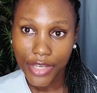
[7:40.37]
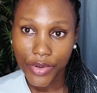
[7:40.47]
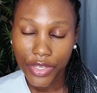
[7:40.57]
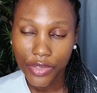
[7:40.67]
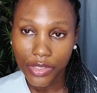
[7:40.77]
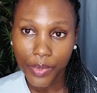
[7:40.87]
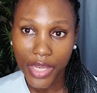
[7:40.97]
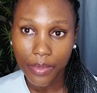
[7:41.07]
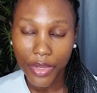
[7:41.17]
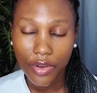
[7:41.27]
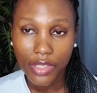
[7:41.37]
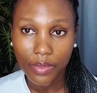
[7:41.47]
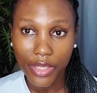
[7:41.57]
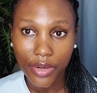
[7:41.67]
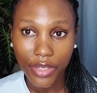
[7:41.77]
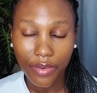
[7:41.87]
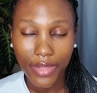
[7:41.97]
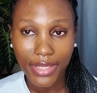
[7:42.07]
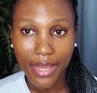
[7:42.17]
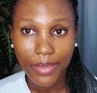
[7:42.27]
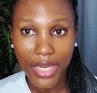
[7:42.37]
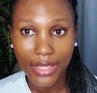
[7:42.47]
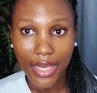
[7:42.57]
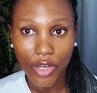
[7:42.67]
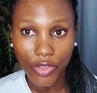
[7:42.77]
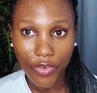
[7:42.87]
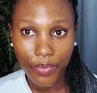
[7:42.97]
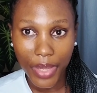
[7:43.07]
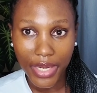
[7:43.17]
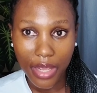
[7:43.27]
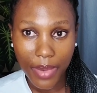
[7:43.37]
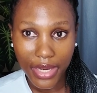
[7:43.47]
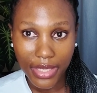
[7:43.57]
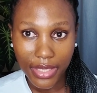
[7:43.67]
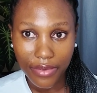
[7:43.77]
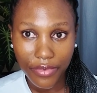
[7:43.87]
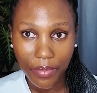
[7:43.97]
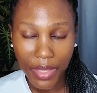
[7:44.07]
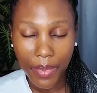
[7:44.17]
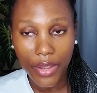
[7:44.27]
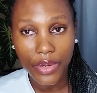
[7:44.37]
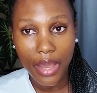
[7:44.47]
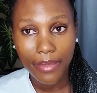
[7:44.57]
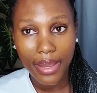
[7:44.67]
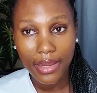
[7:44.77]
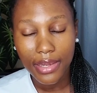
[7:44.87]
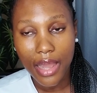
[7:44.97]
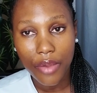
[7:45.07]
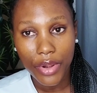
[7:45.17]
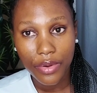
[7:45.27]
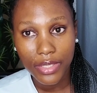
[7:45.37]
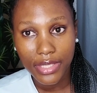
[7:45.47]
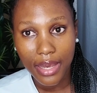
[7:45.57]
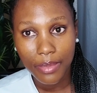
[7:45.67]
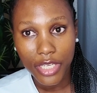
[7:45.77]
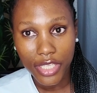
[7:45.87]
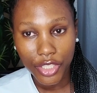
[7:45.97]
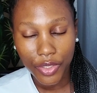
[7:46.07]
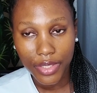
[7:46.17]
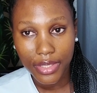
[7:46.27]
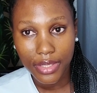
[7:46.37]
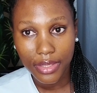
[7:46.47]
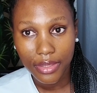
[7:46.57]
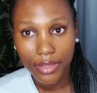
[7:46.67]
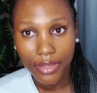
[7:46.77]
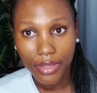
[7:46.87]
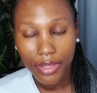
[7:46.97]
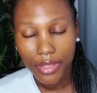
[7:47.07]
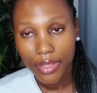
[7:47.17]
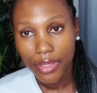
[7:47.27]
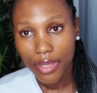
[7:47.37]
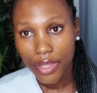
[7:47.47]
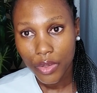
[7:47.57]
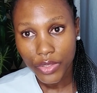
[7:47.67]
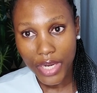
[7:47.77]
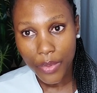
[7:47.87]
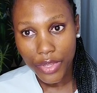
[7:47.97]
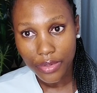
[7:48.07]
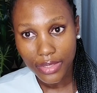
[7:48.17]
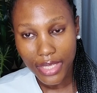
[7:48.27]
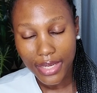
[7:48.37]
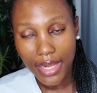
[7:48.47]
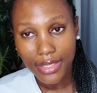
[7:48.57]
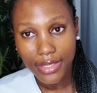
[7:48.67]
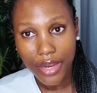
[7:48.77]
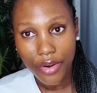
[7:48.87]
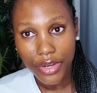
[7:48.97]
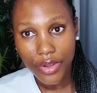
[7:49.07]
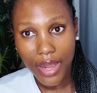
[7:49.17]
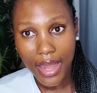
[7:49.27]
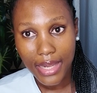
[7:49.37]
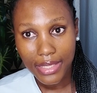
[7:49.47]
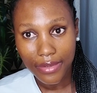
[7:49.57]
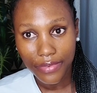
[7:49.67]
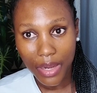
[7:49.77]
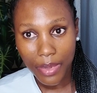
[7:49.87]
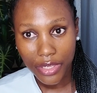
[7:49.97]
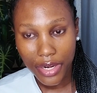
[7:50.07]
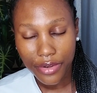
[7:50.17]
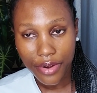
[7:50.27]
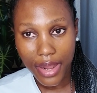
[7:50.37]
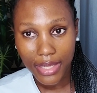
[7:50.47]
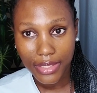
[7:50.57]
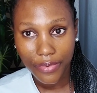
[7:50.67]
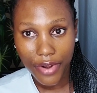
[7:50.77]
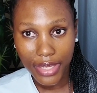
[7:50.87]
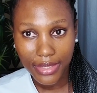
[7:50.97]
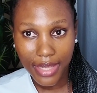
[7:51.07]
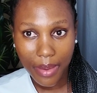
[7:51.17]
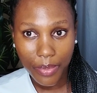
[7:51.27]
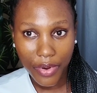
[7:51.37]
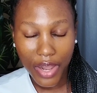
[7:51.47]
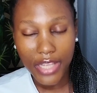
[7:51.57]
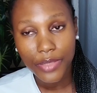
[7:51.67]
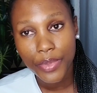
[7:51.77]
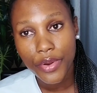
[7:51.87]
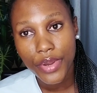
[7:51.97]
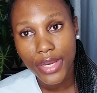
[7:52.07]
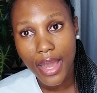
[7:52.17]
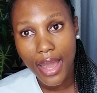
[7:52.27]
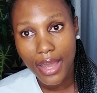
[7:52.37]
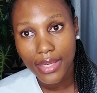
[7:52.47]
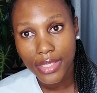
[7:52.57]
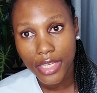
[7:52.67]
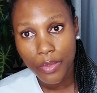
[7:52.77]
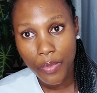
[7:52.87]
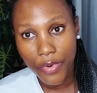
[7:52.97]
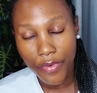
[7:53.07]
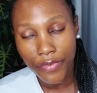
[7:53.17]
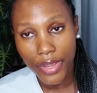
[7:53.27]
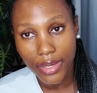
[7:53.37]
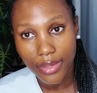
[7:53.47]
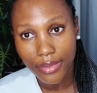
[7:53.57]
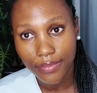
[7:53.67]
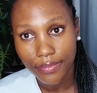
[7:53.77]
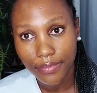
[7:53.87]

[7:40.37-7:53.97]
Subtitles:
that reduce pain, because majority of the time there is a lot of pain emanating from the Pyoderma Gangrenosum lesions. Usually we use the non-steroidal anti-inflammatory drugs, for example, aspirin and ibuprofen.